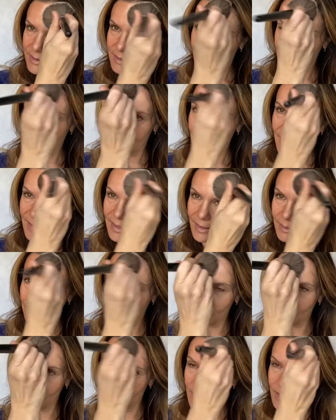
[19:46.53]
all right? And
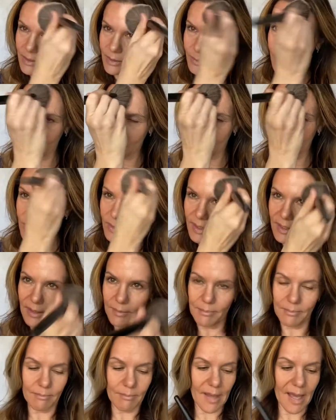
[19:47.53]
um, we're gonna go and try to
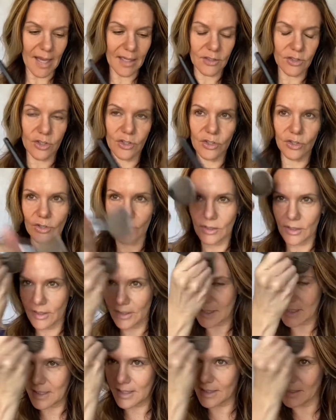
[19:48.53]
match and
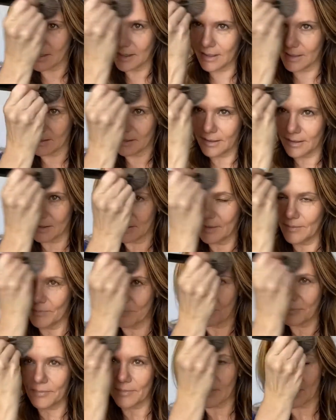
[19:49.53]
see
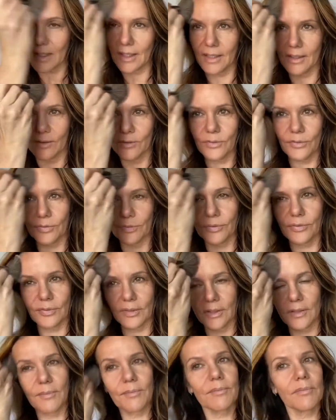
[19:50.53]
if
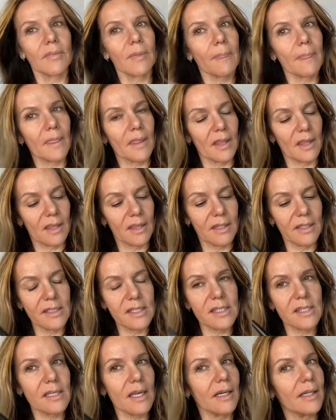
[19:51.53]
this
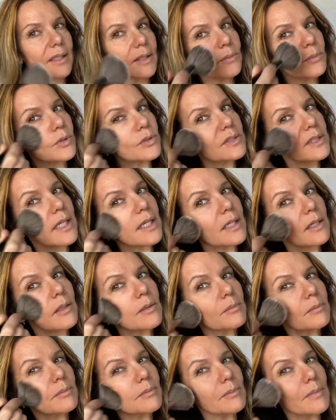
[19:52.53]
side will take
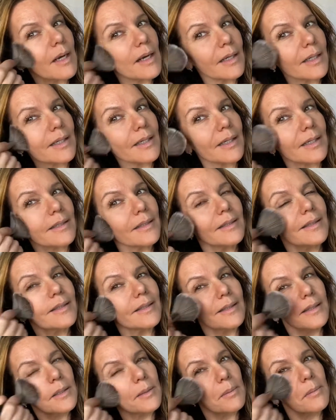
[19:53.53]
my
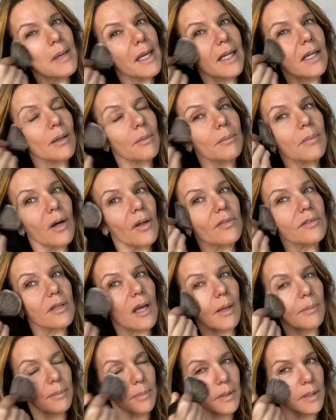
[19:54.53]
makeup on
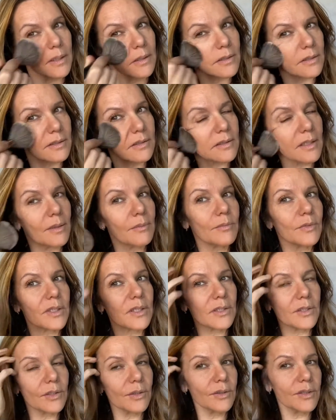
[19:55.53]
top. I'm really
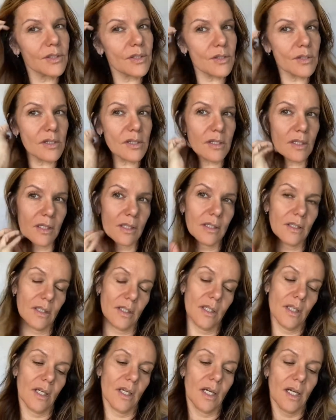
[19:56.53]
curious to see.
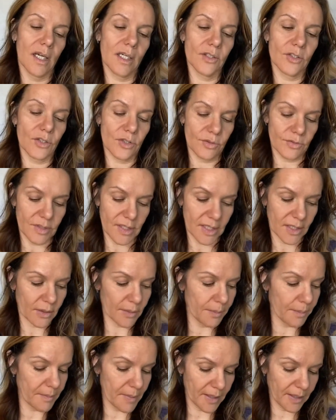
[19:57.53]
I should have tied
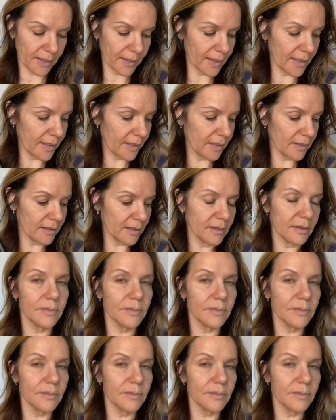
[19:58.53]
up my hair.